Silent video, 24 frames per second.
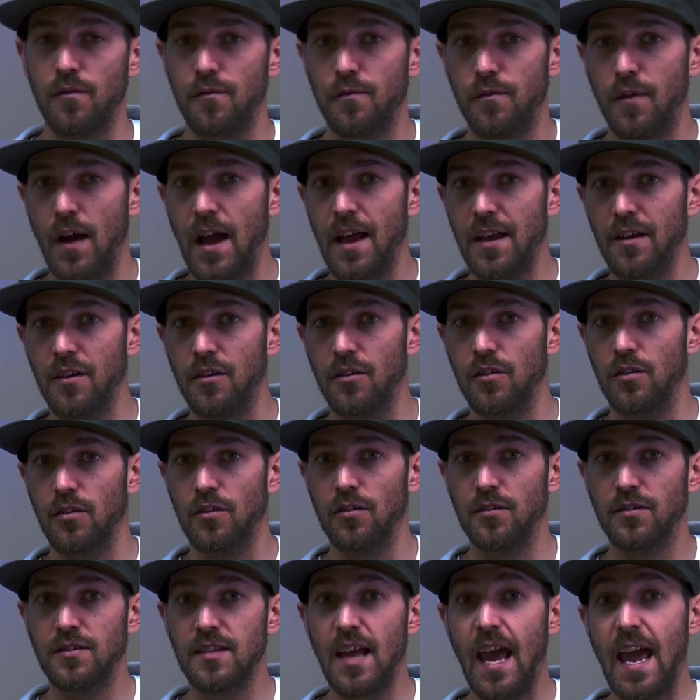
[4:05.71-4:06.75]
final
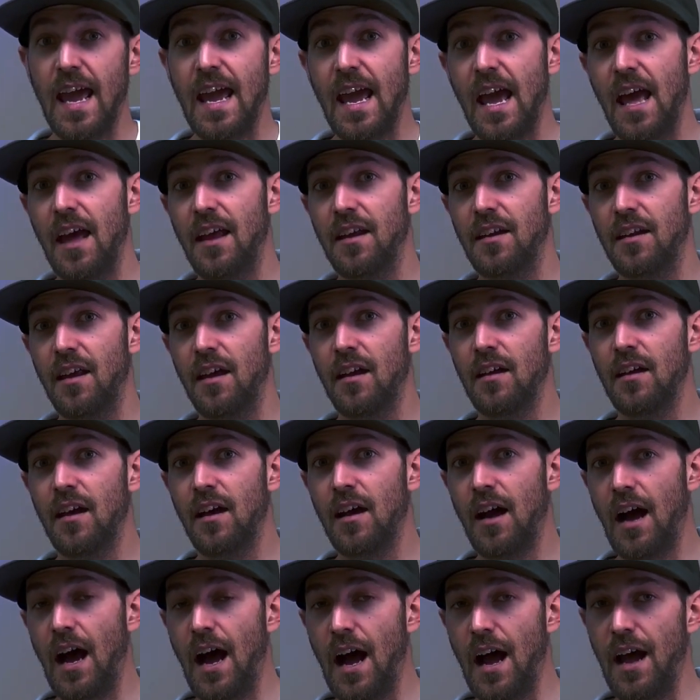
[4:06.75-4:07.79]
tanned
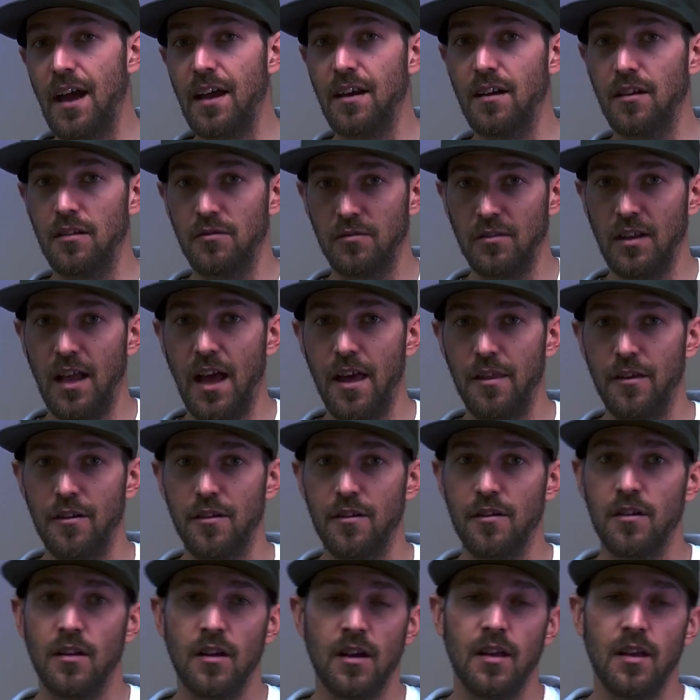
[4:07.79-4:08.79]
hide of leather